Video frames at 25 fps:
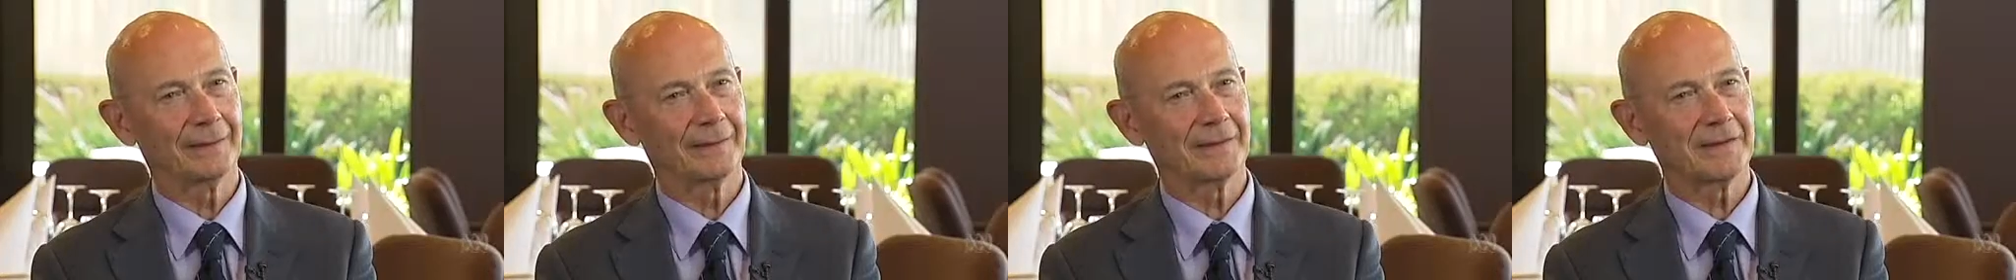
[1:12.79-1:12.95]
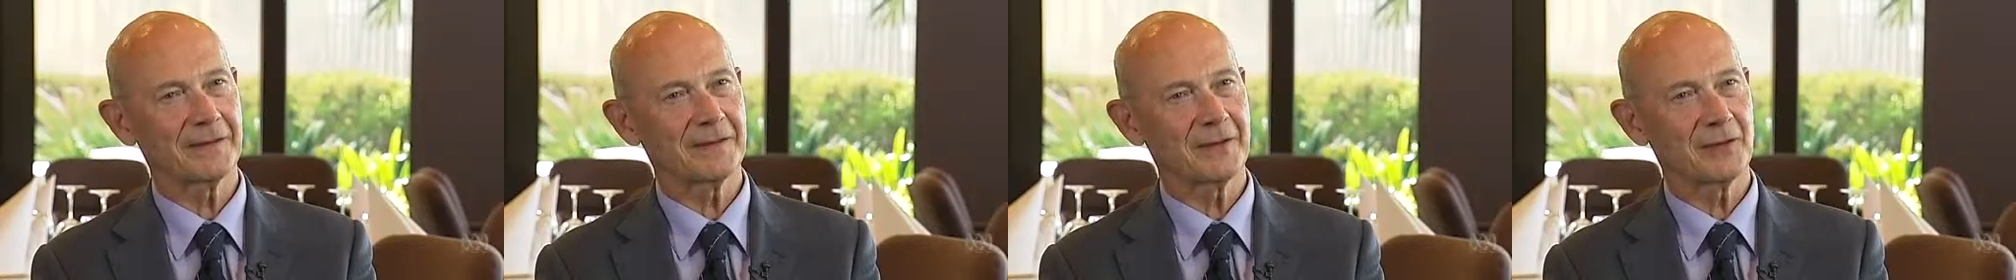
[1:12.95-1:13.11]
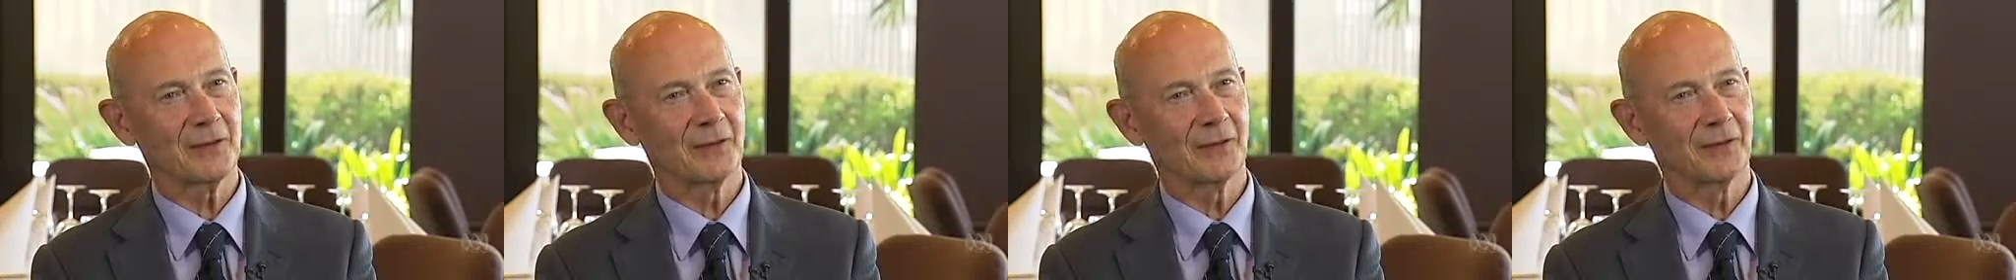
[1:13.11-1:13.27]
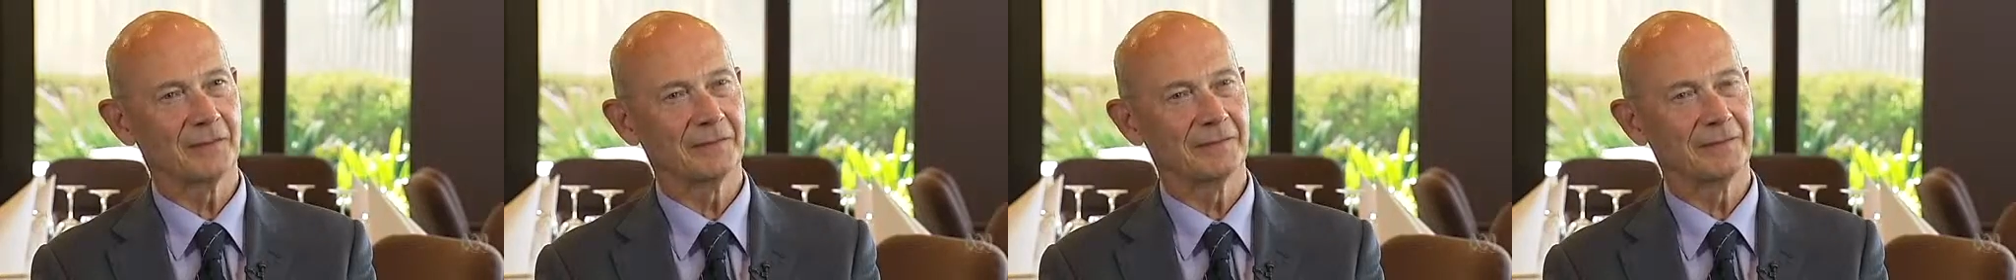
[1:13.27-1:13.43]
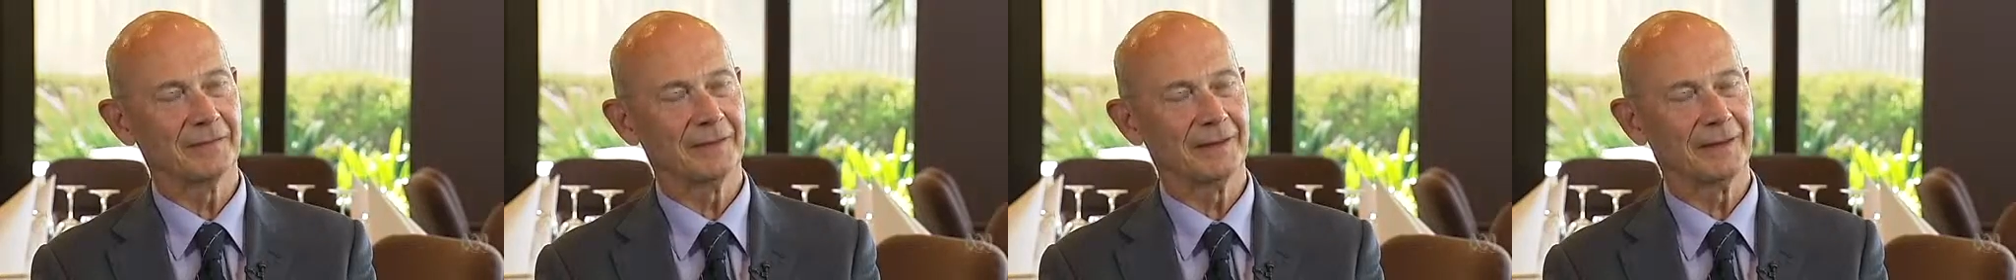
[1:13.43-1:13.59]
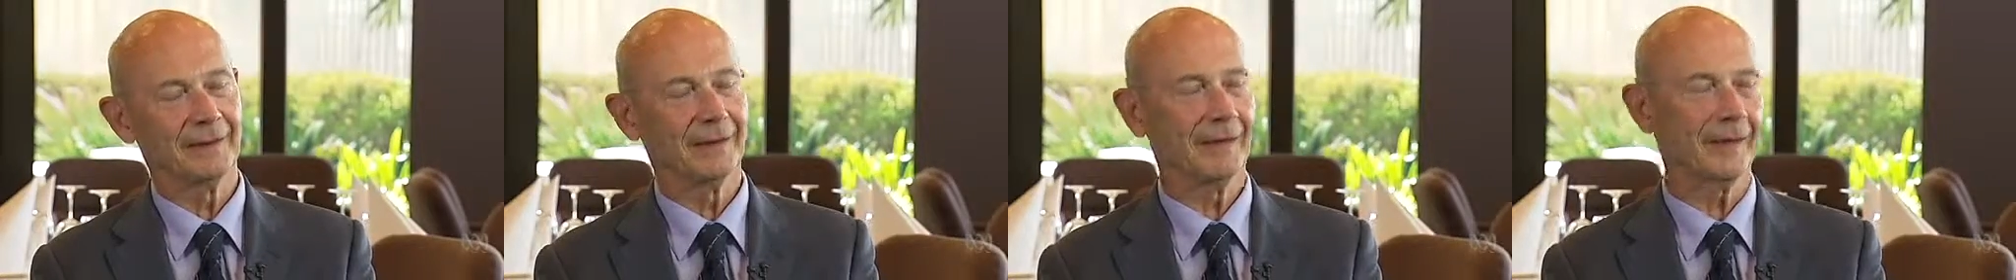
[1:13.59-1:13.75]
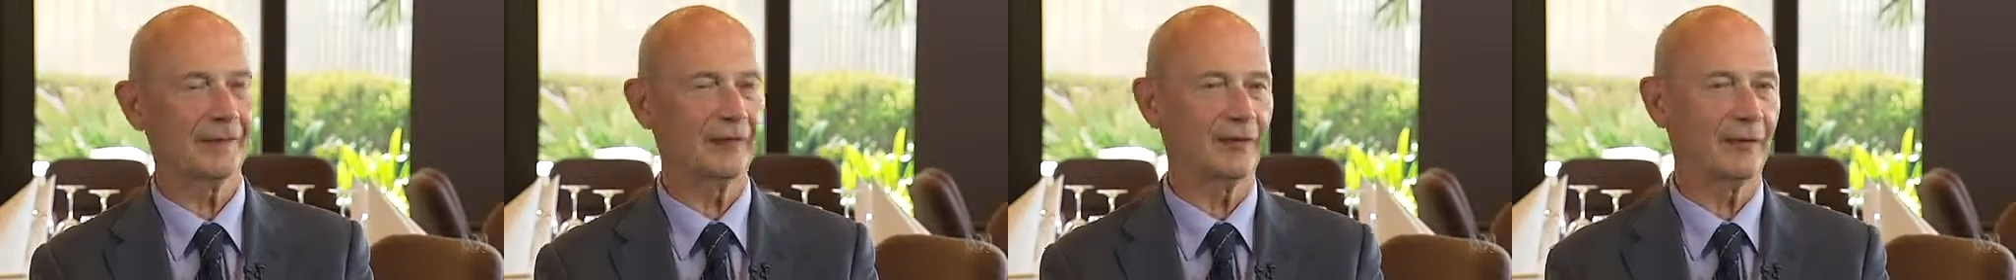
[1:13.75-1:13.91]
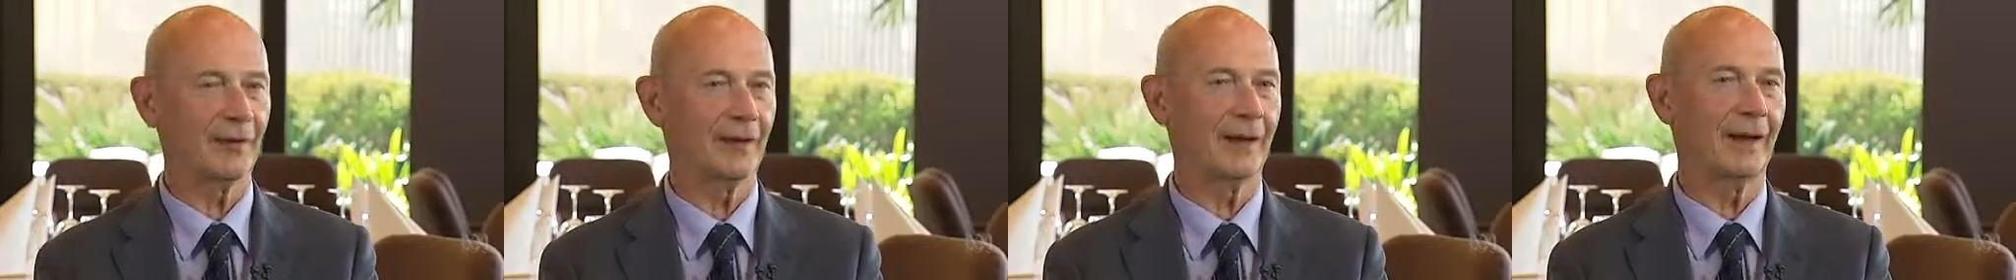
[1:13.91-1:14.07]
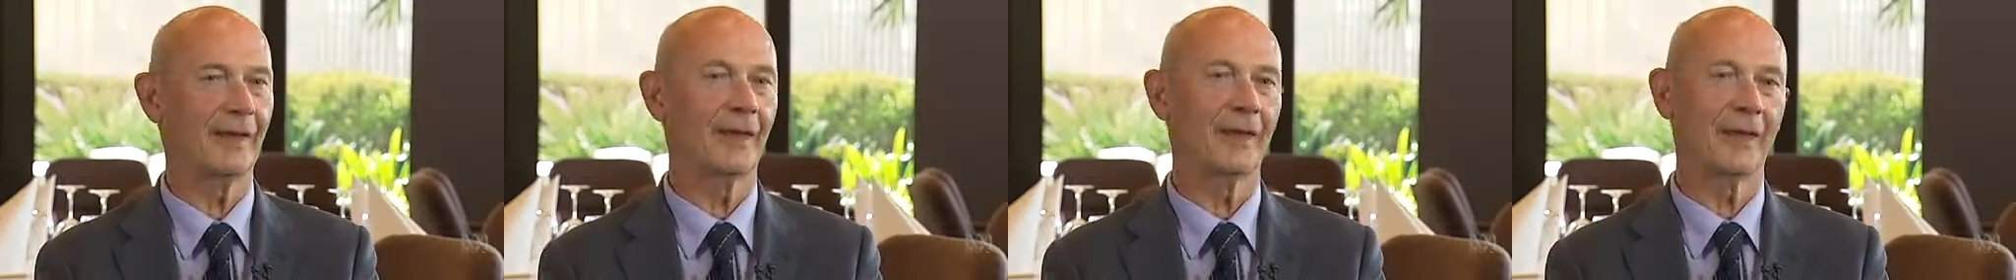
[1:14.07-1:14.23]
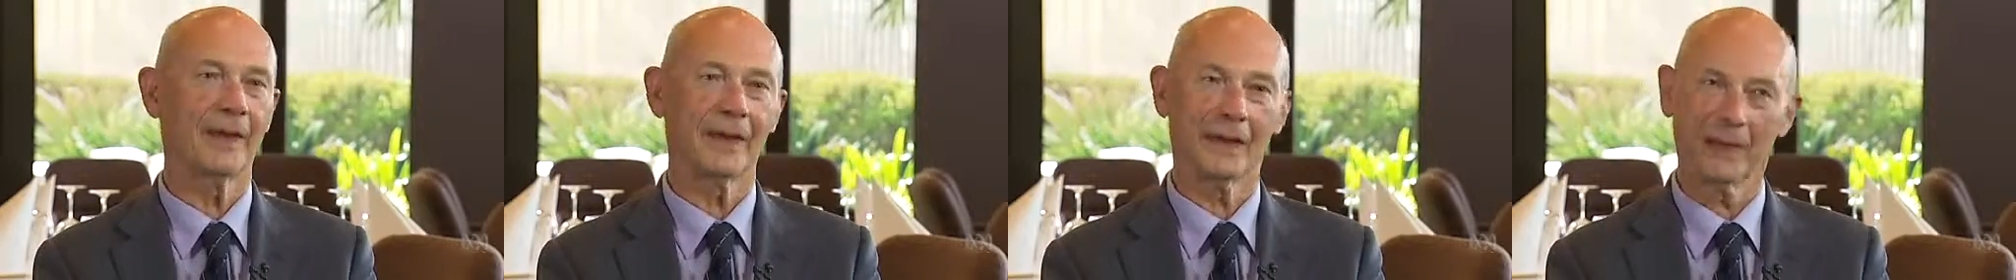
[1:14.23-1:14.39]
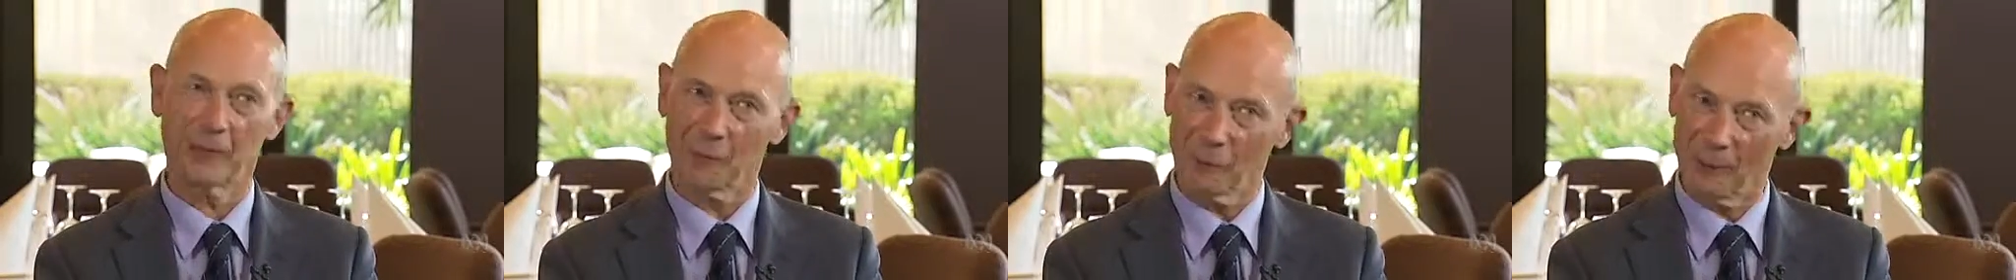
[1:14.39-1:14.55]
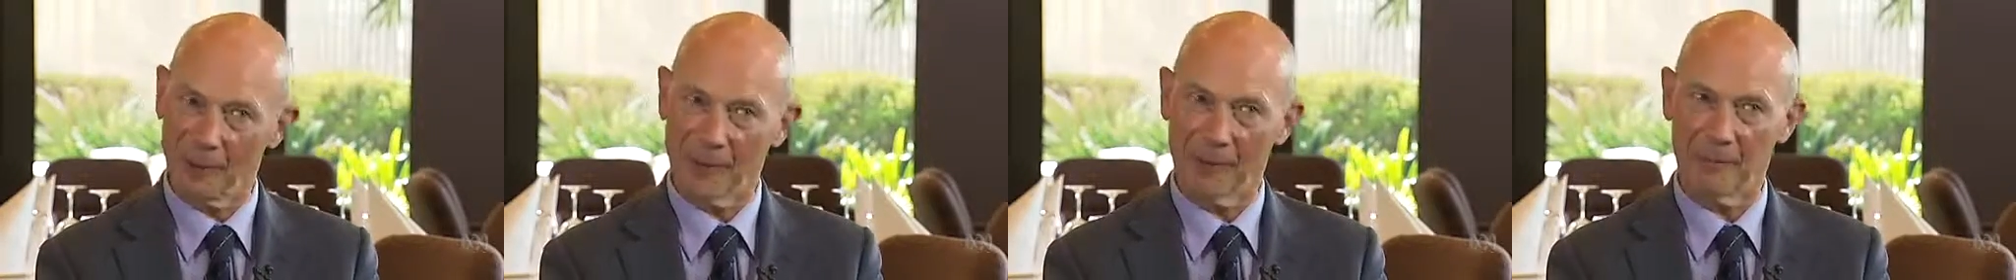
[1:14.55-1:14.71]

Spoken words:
So in a nutshell, I think it will